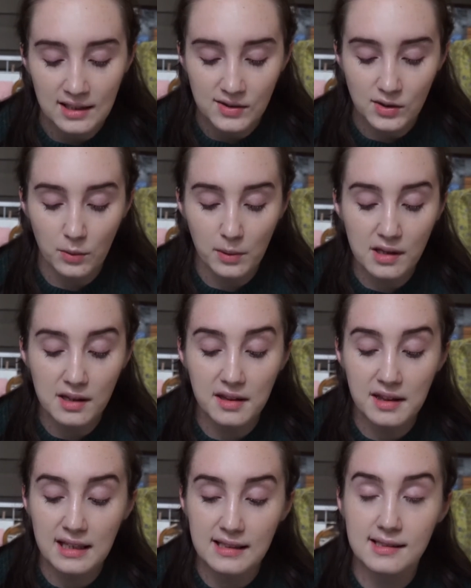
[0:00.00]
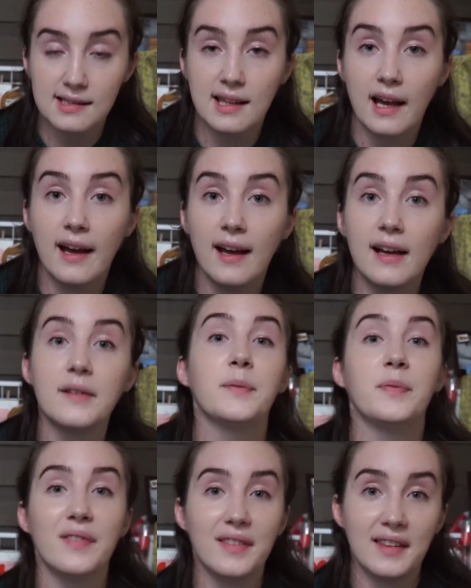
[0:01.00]
So one of the things that
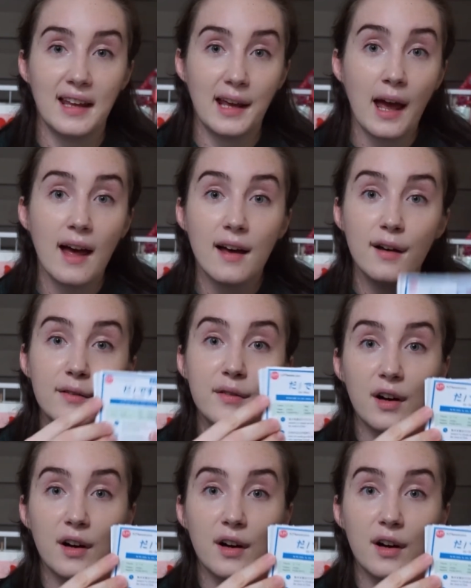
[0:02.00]
they have